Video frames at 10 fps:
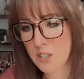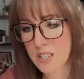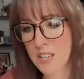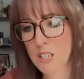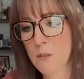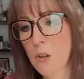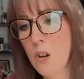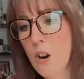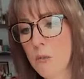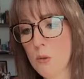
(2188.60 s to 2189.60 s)
You say a
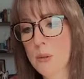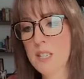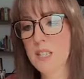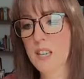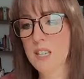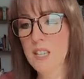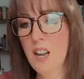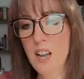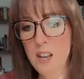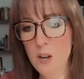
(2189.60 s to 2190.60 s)
different card will be
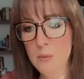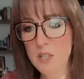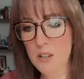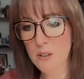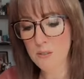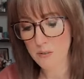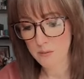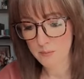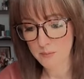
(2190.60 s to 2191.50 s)
selected? I hope so.